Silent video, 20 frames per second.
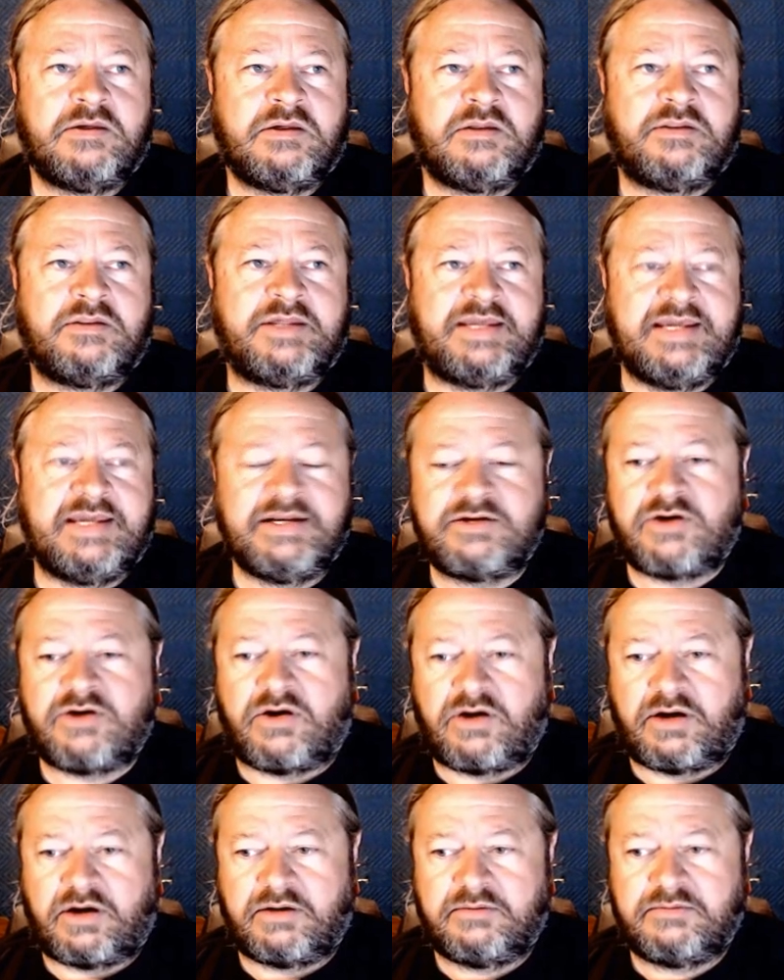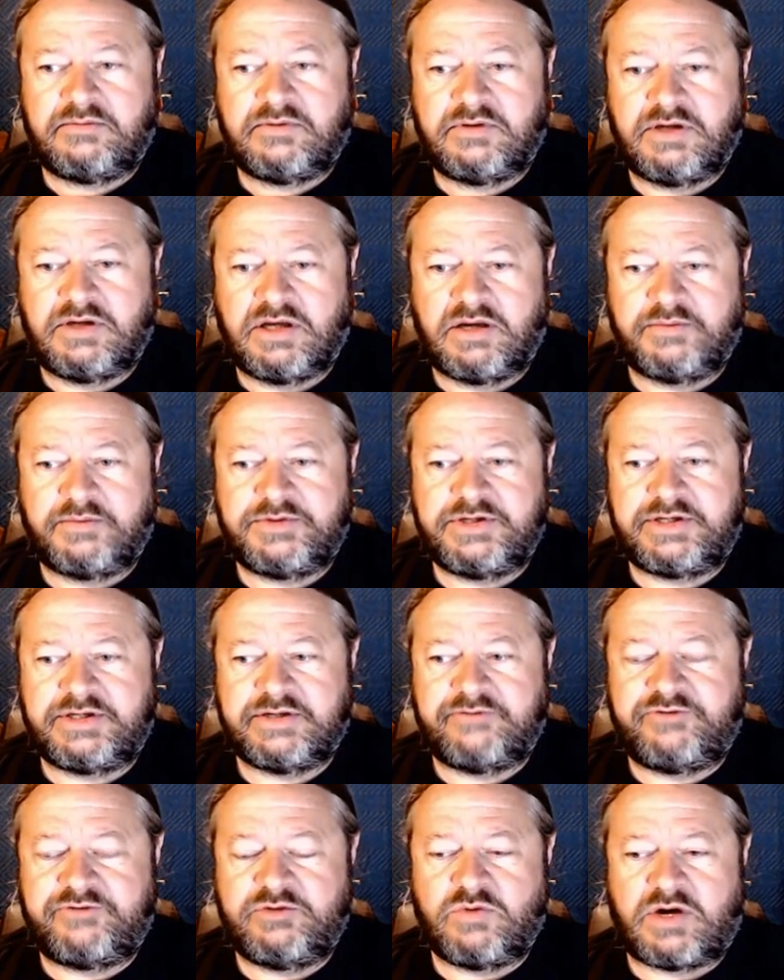the end car. Um, you
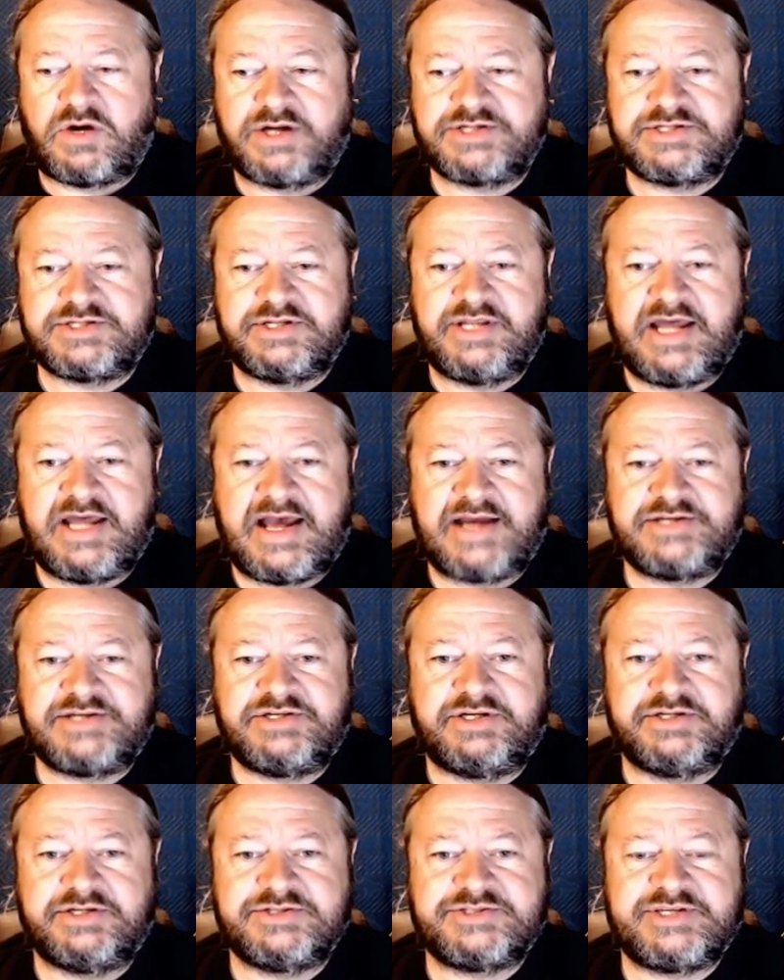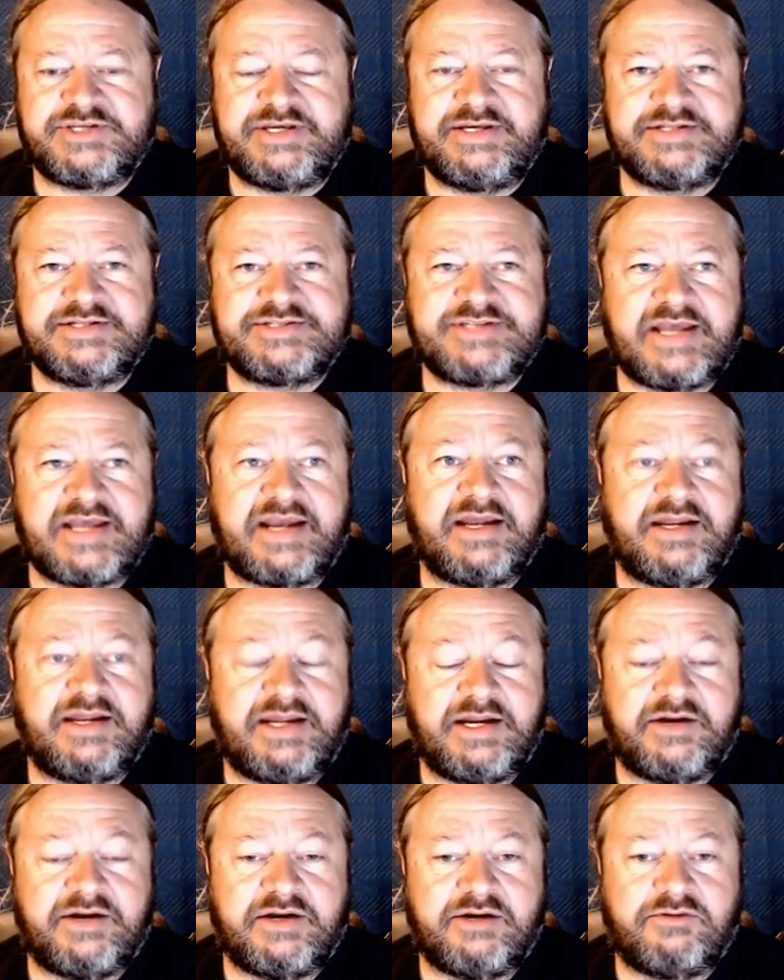can, if you watch the dash, you can see in second
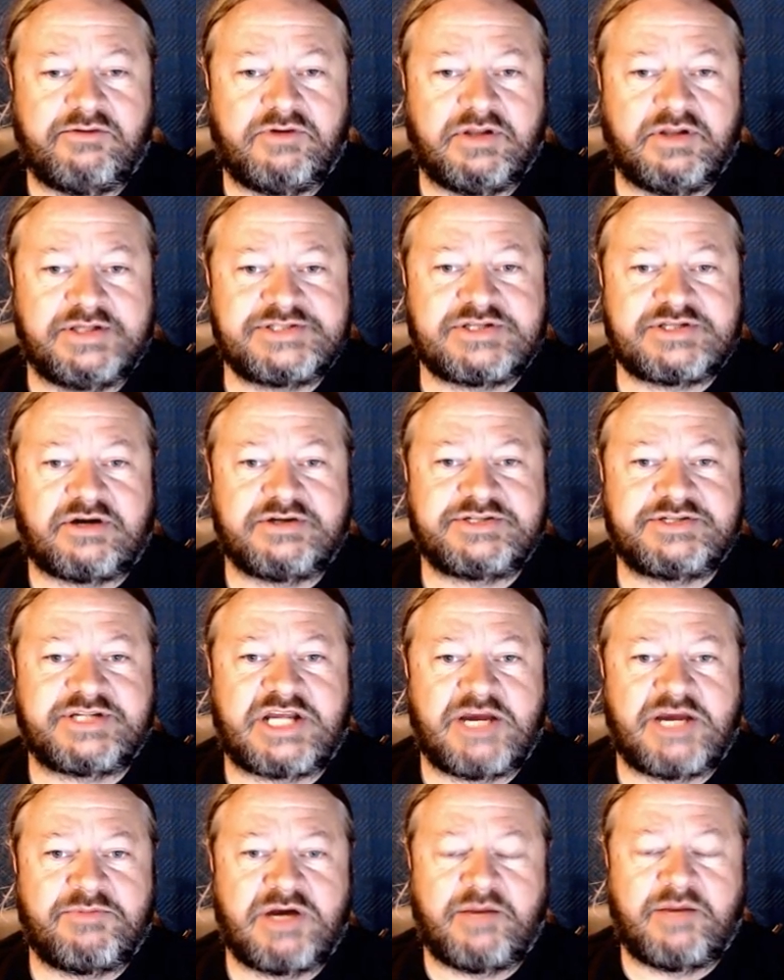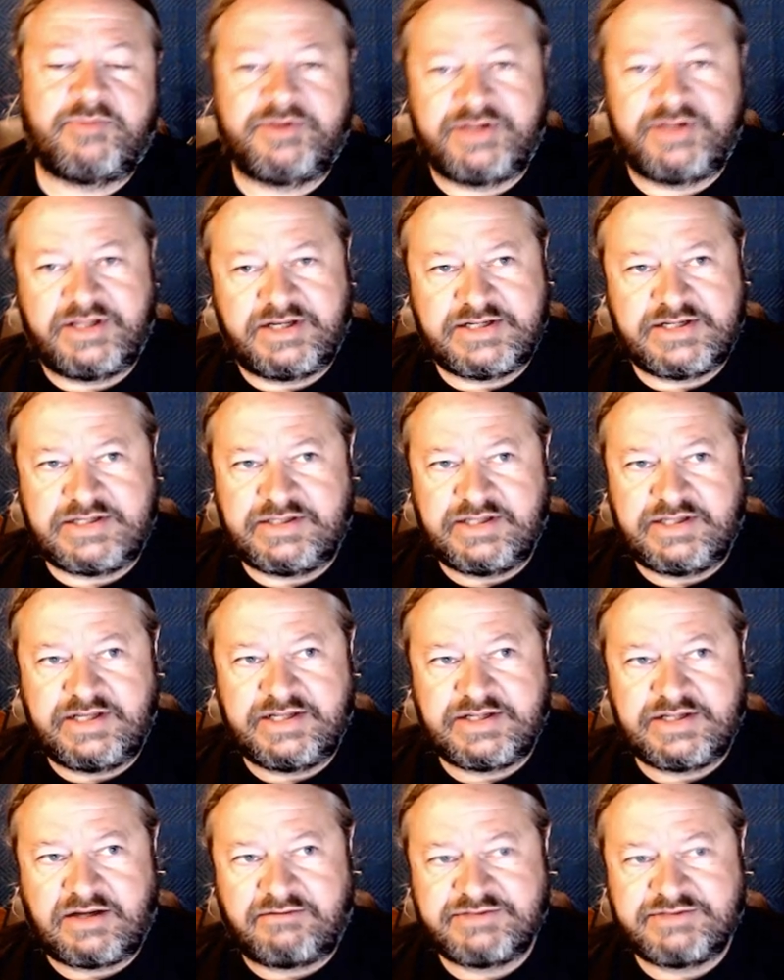gear it really starts to come up, and then it then
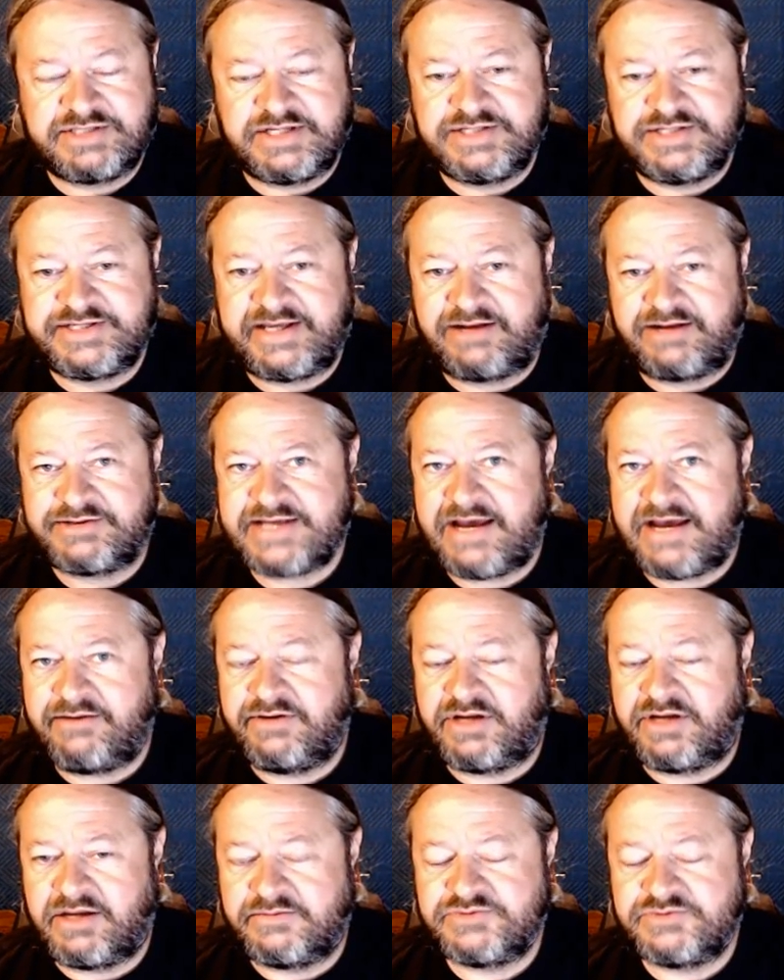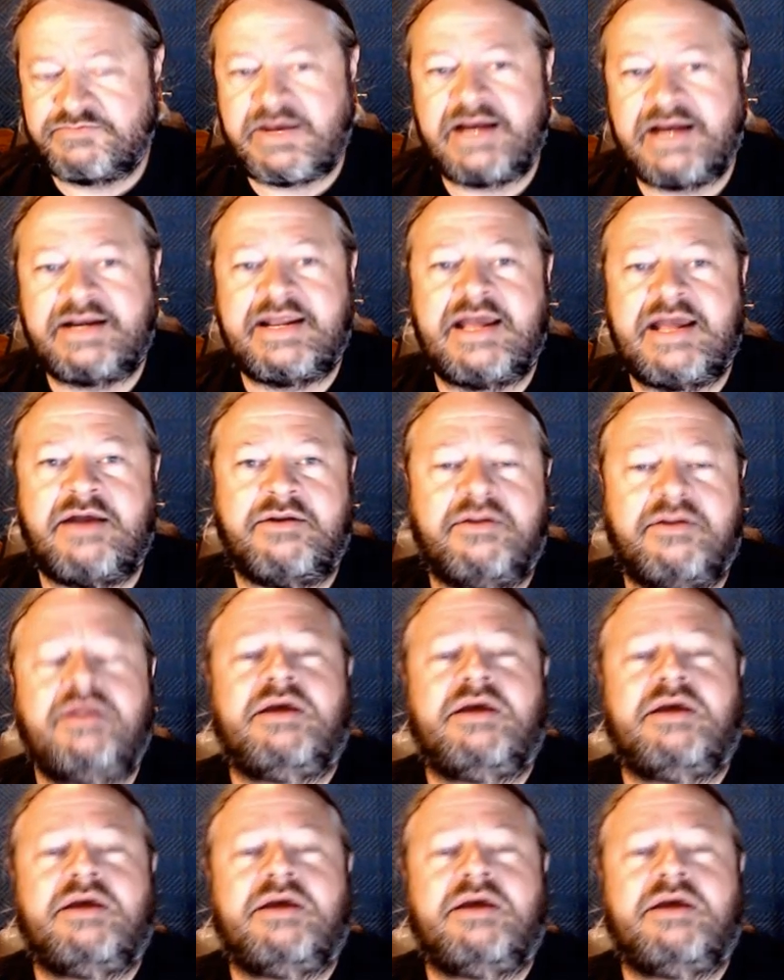it all of a sudden settles out and comes back down.